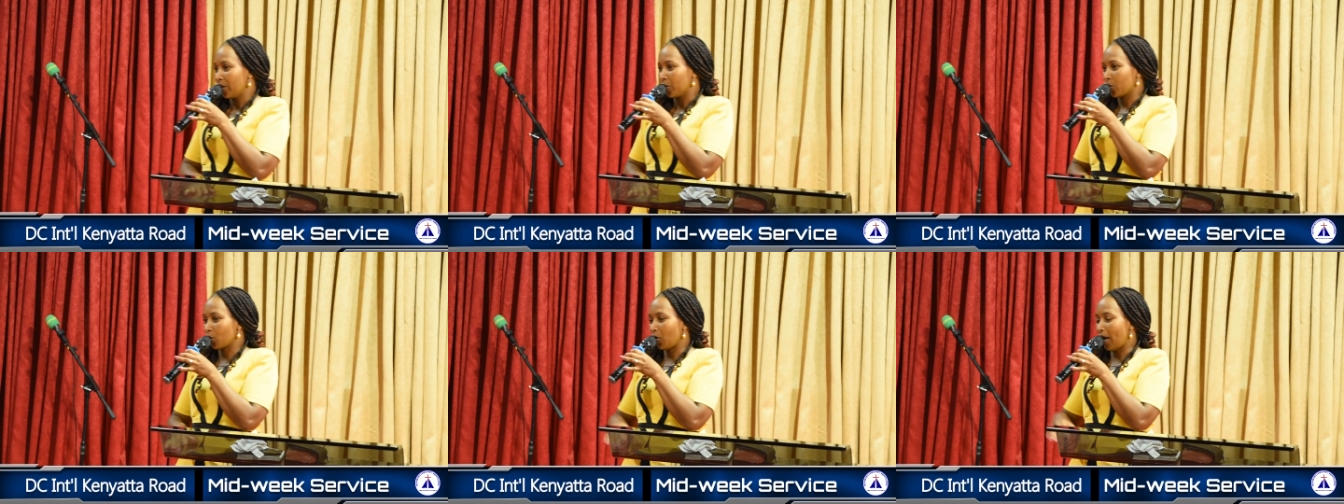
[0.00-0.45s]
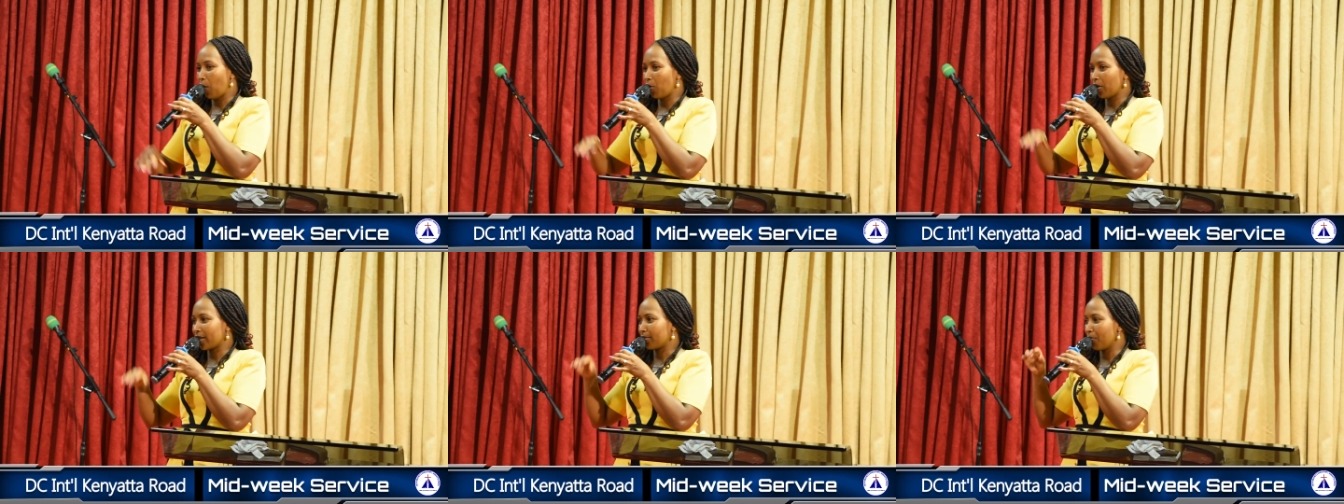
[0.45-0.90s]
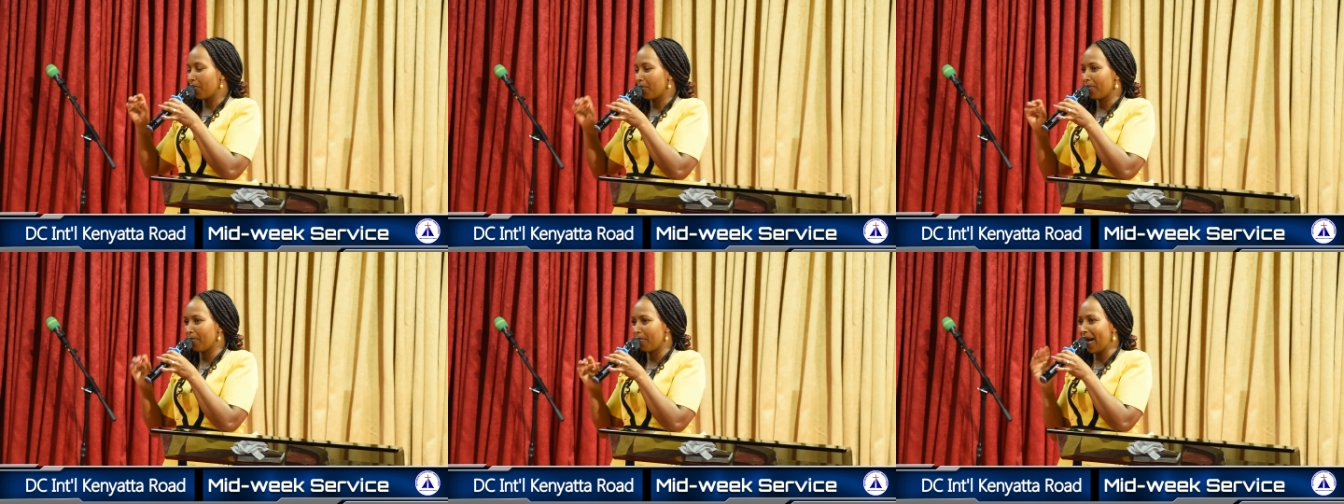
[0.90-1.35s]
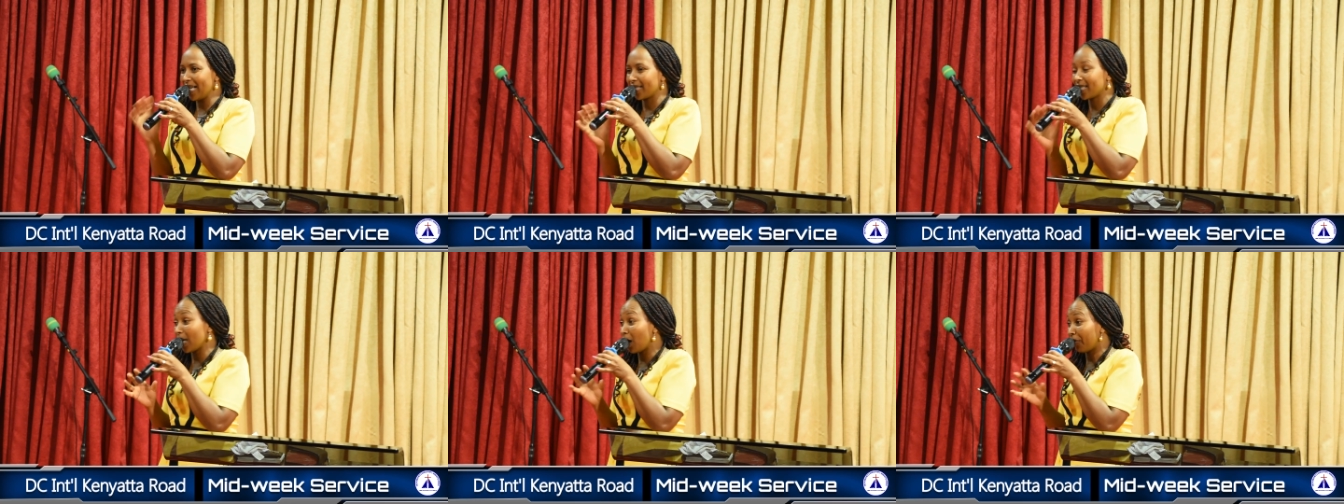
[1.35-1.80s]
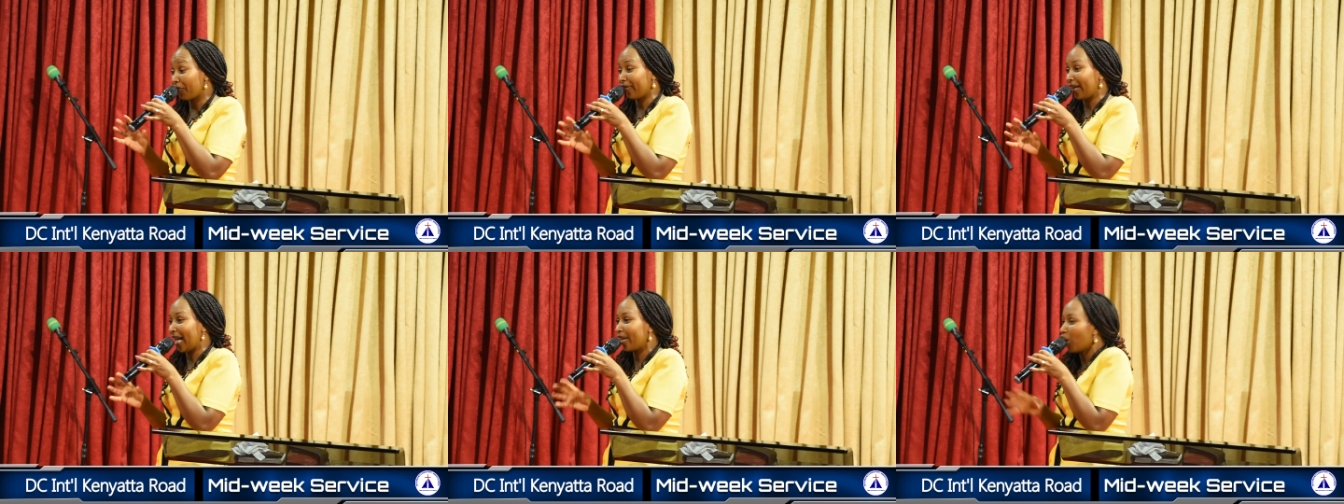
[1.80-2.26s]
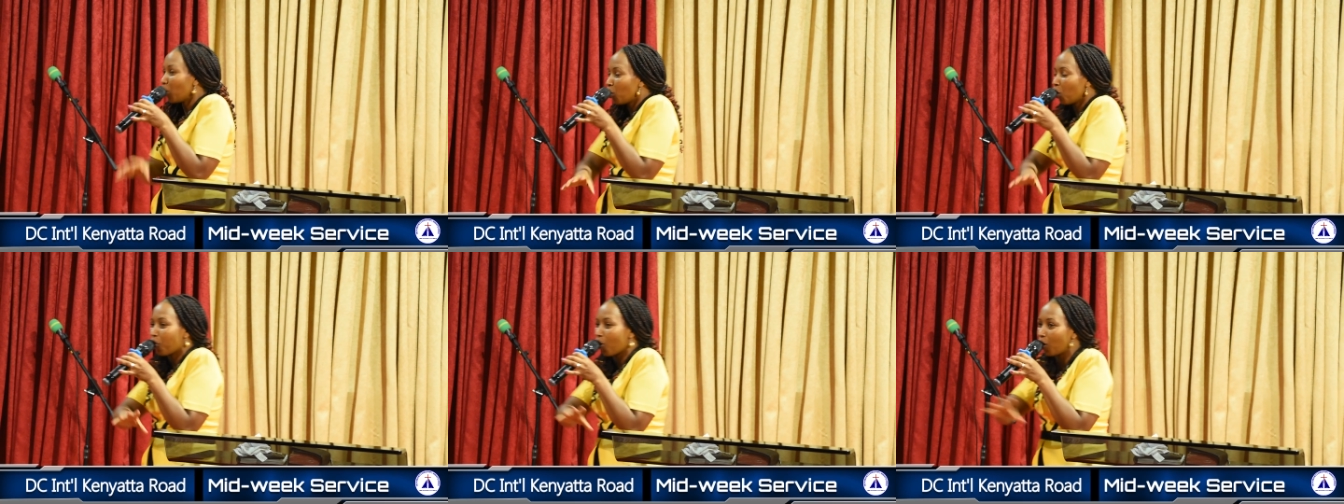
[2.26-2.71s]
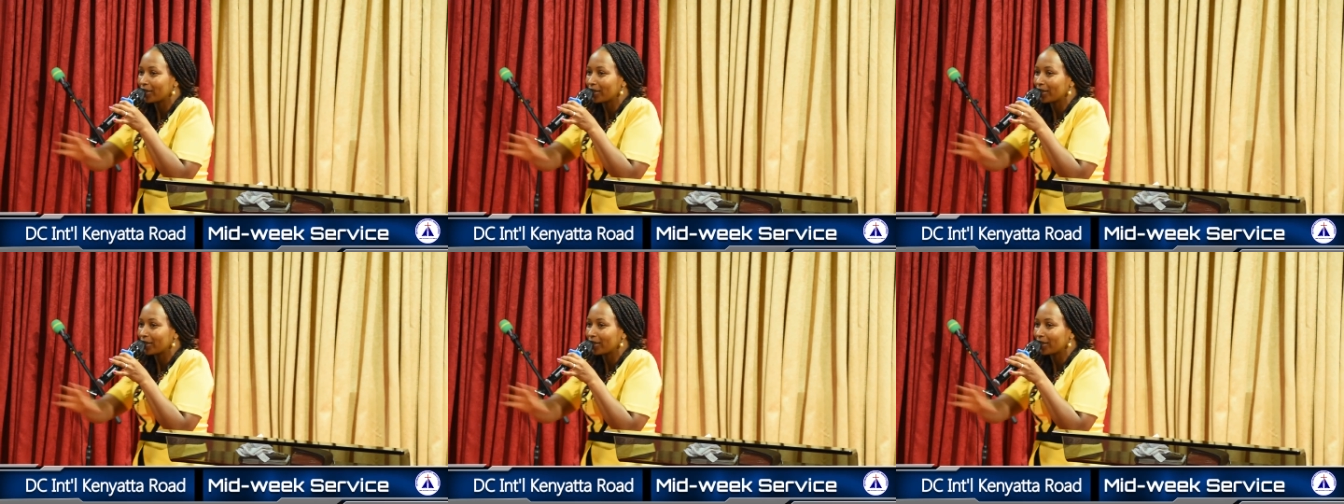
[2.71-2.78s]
So I was myself, I don't know for